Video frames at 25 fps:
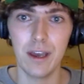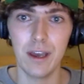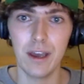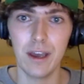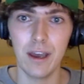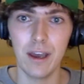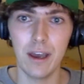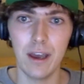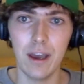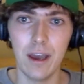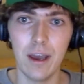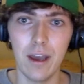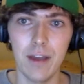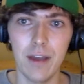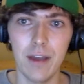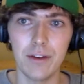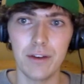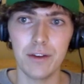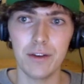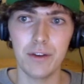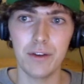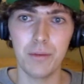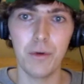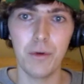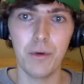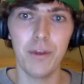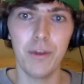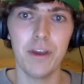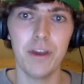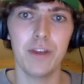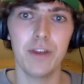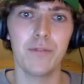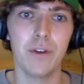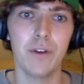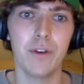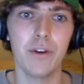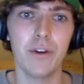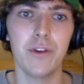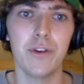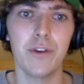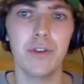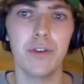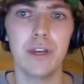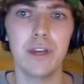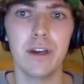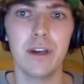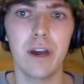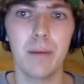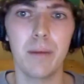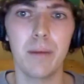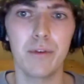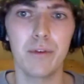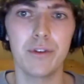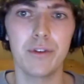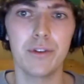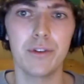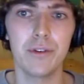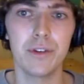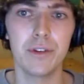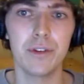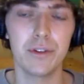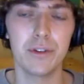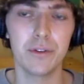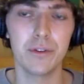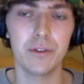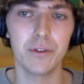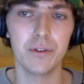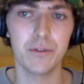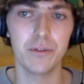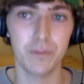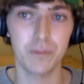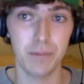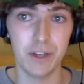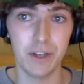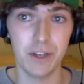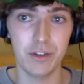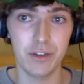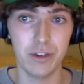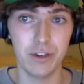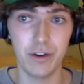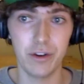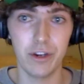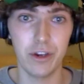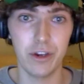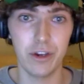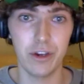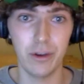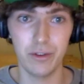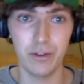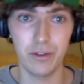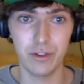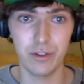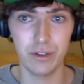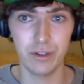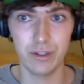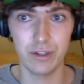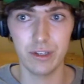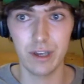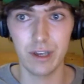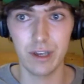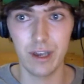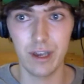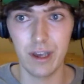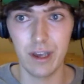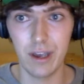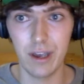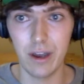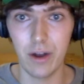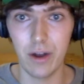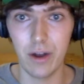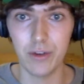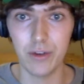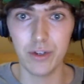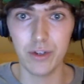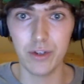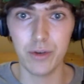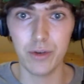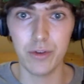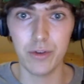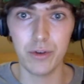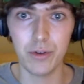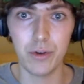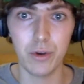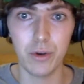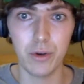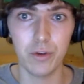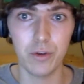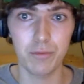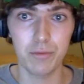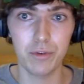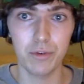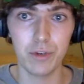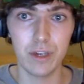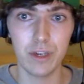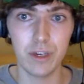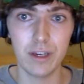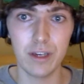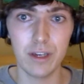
And you both had a very unique opportunity to learn from legendary coaches. And I'll start with you, Coach Plugge.